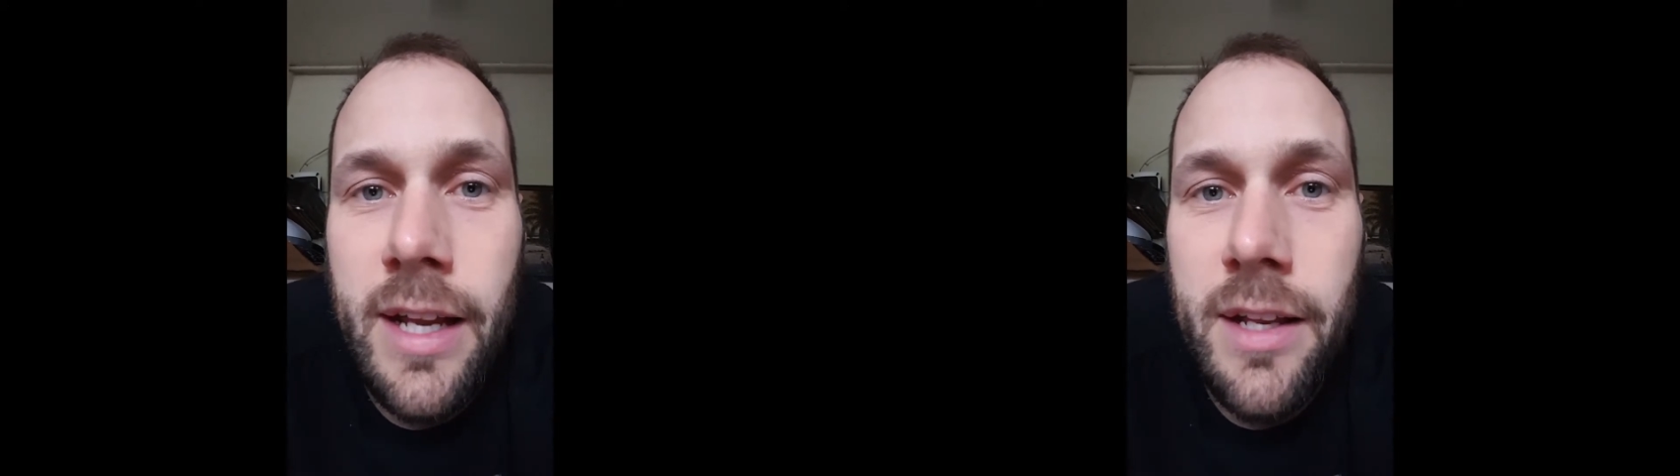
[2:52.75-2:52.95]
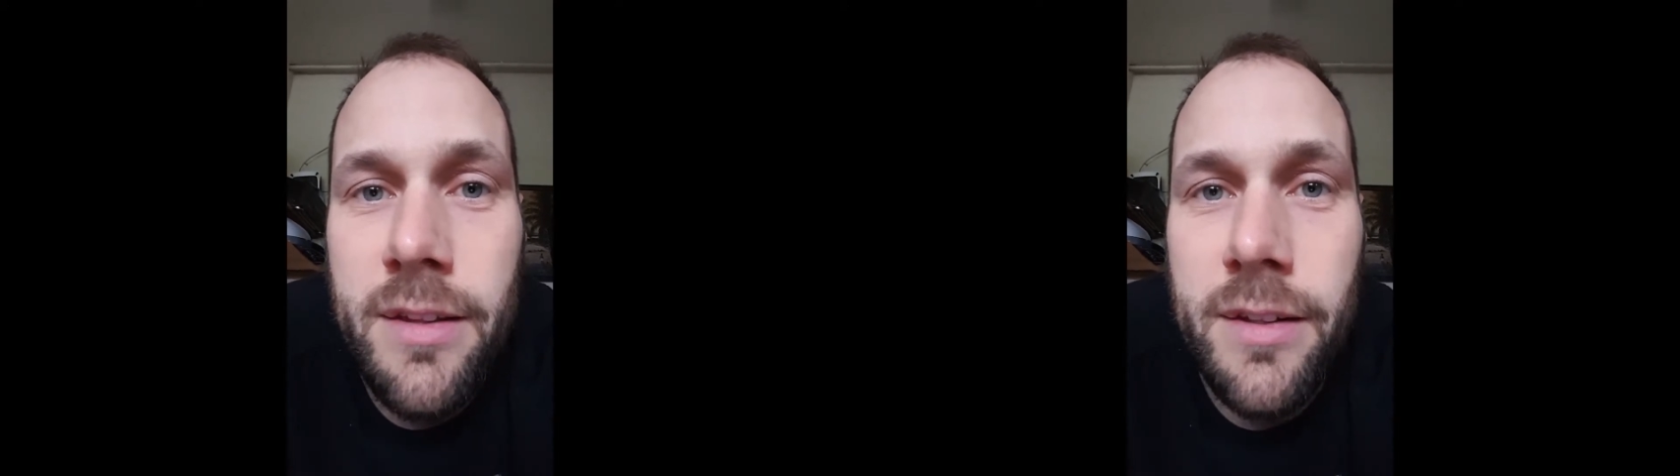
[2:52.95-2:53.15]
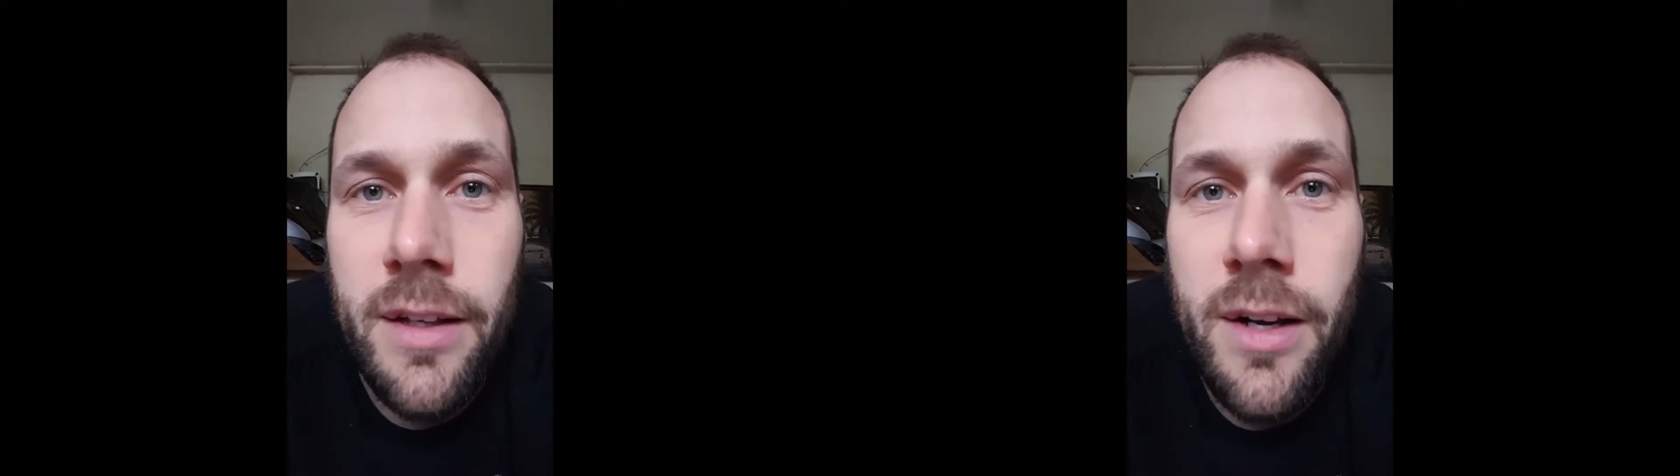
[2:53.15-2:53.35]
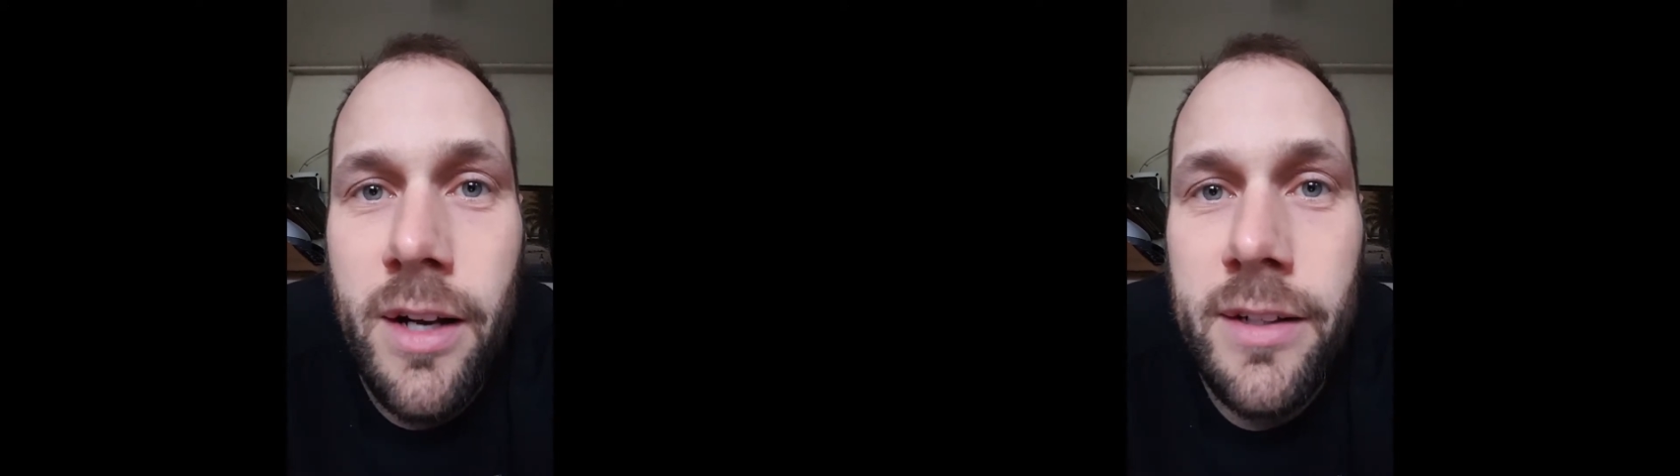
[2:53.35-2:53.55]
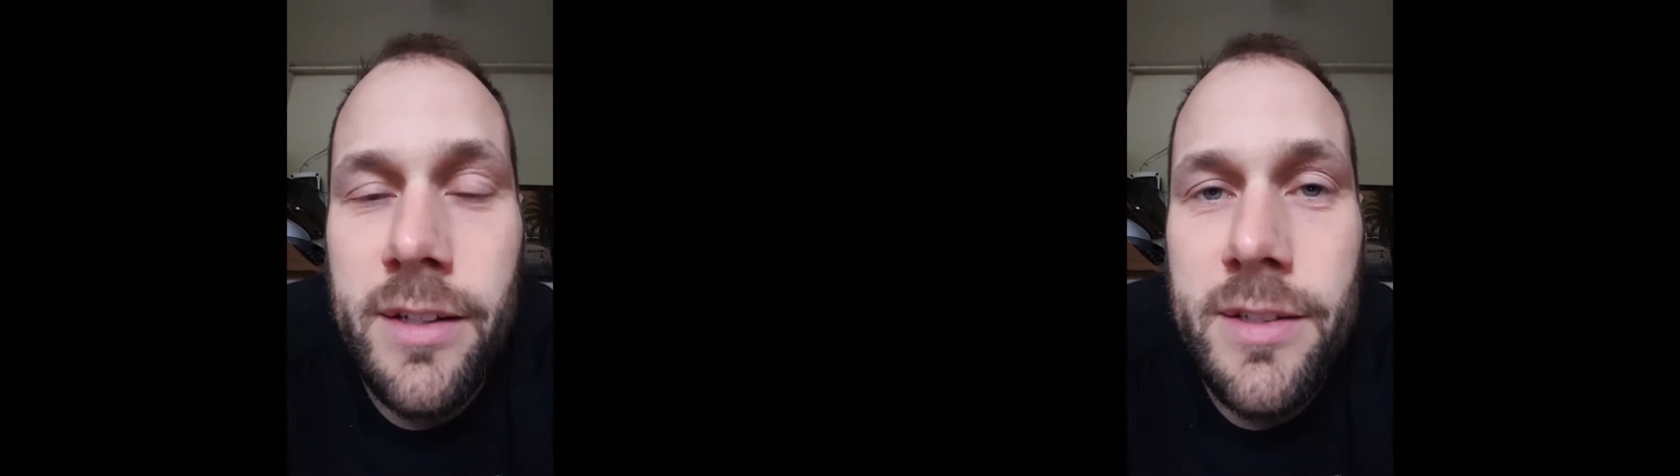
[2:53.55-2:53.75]
anything that
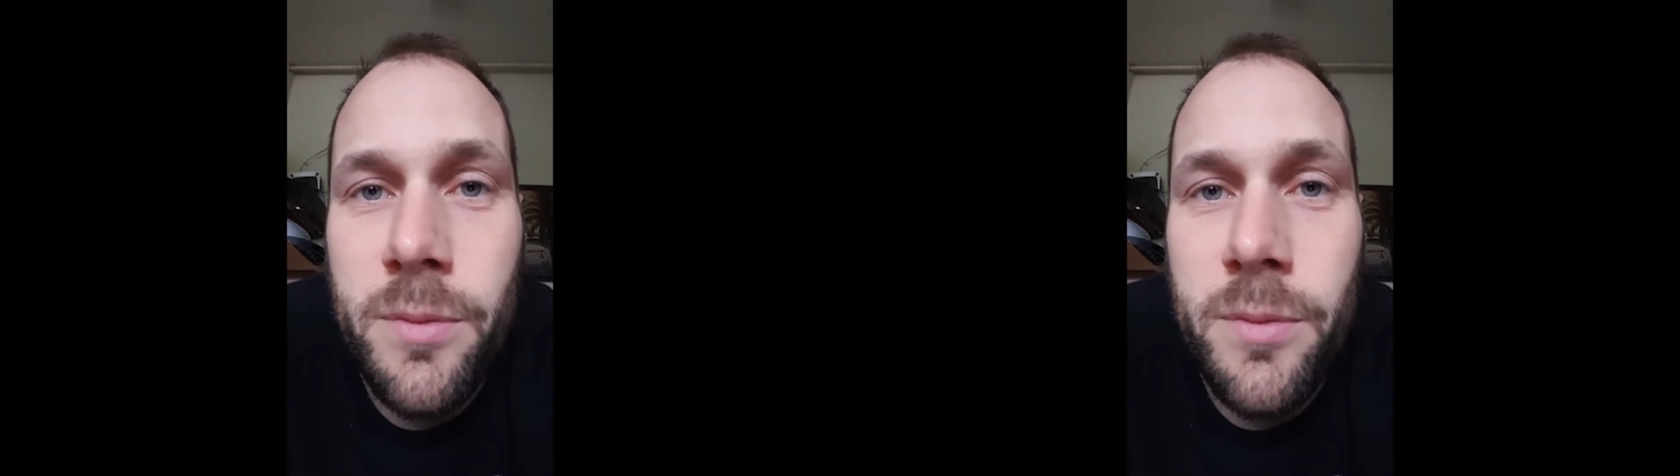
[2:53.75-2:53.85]
got in its